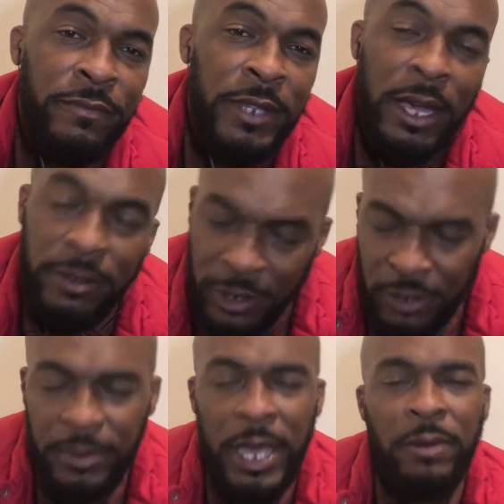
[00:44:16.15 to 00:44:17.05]
Y'all
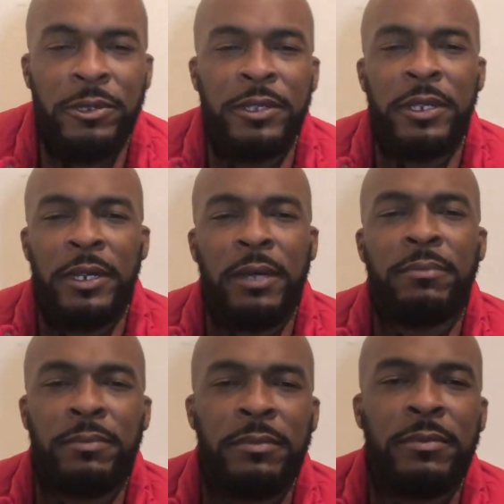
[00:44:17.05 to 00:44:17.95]
told me I was good.
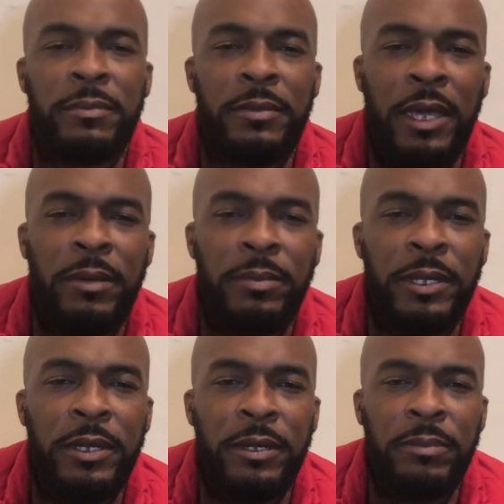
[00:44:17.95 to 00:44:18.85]
I'm
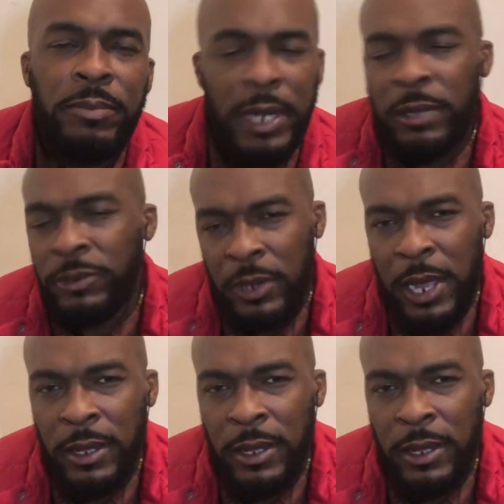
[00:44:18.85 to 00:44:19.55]
good, but I'll try.